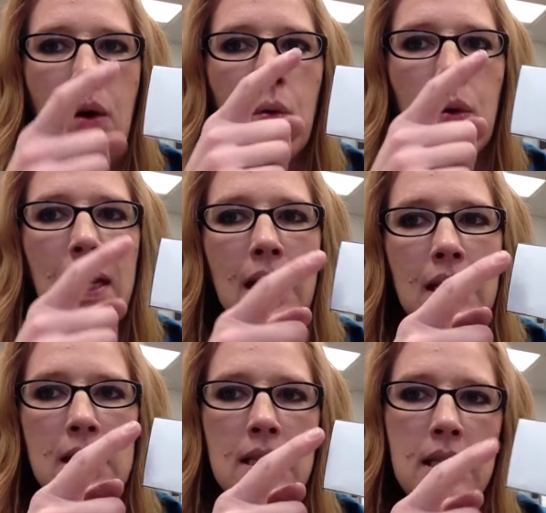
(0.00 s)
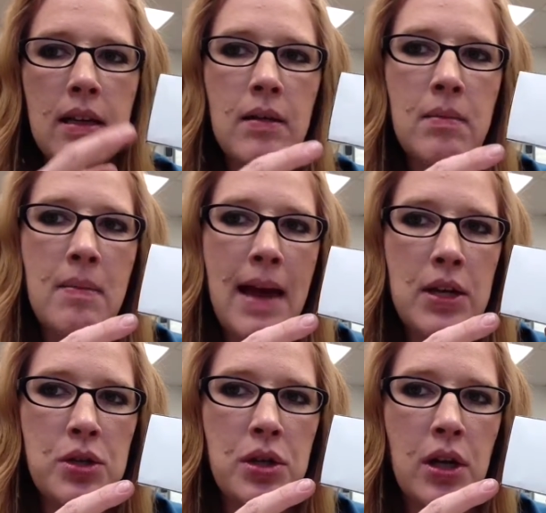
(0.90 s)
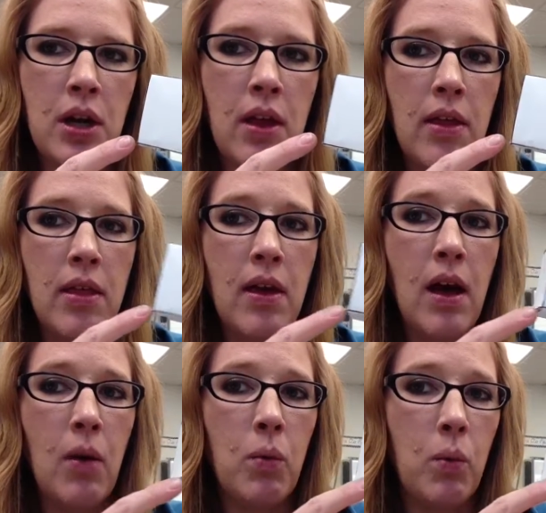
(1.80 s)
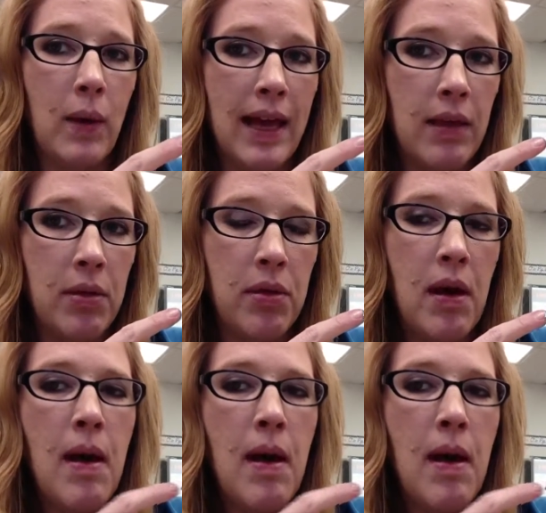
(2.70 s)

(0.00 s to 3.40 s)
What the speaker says: we can still measure the width,